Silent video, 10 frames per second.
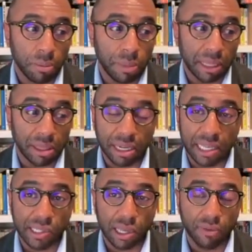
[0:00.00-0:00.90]
meet the
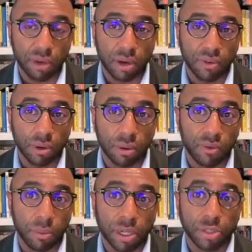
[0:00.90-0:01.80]
needs of a, of a,
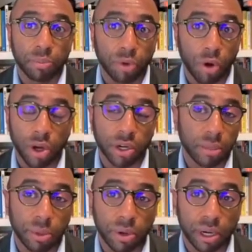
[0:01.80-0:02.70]
of a much broader
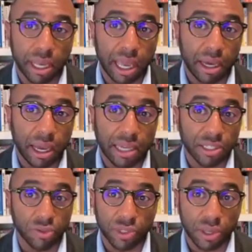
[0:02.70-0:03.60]
community uh,
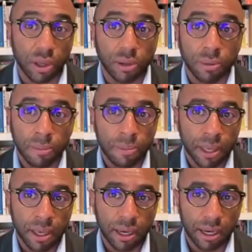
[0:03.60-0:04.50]
as a result.
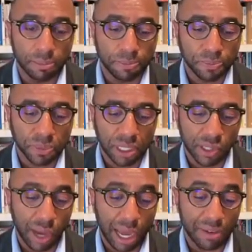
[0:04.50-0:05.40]
Um,
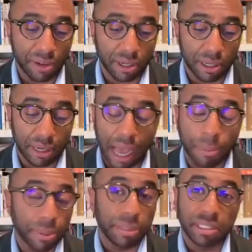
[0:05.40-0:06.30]
and so I have a, an
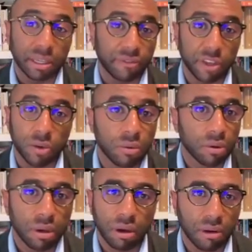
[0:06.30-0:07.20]
optimistic view
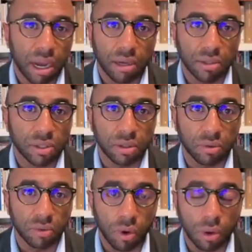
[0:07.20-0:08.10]
around
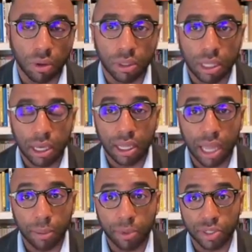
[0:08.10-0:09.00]
the role uh,
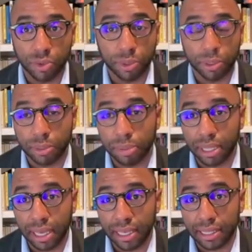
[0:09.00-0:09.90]
libraries will be able to
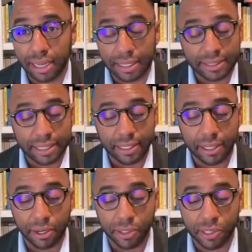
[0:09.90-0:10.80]
play in the next 10
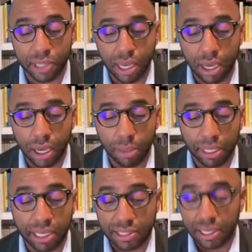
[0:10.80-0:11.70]
years uh,
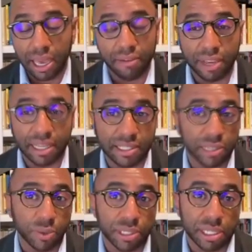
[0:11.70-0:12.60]
because of the
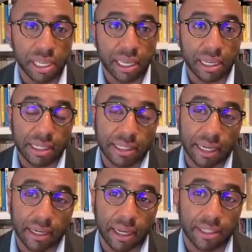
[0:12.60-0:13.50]
advances we're seeing in, in
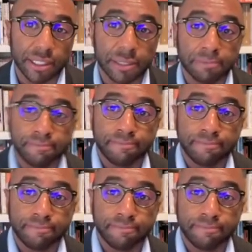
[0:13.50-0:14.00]
technology.